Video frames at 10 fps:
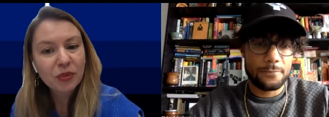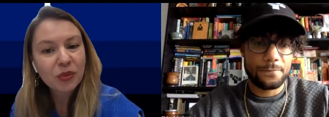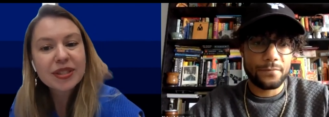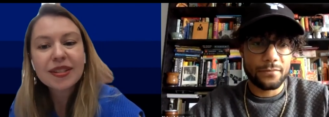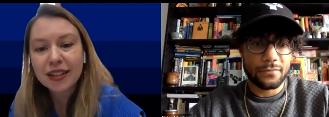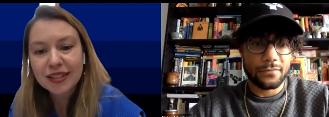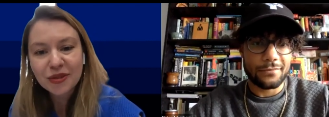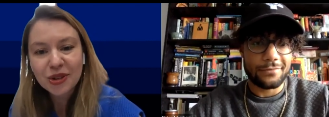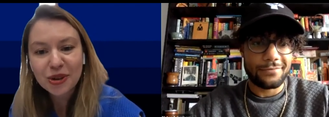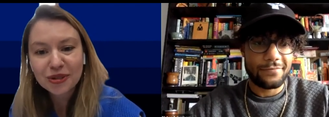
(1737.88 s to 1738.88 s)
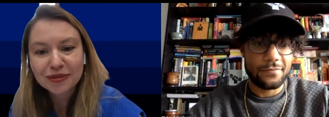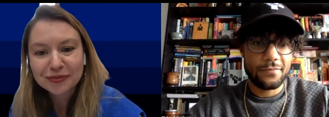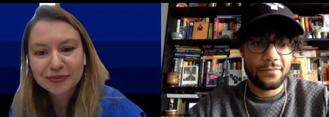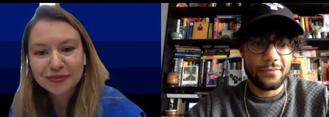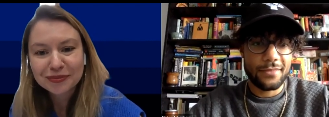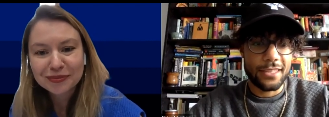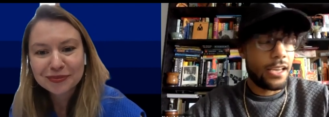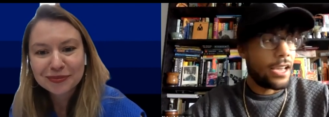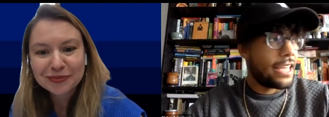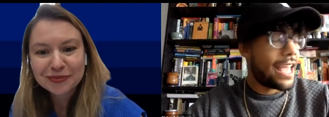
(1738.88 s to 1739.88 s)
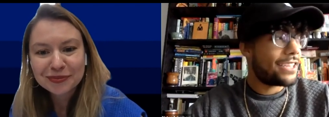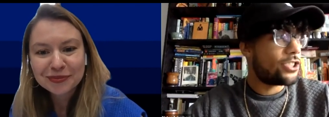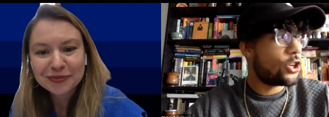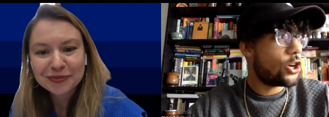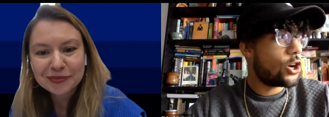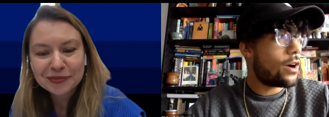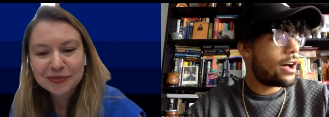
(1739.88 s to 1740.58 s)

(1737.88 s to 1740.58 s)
Speaker 1: but what's next for you?
Speaker 2: Yeah, so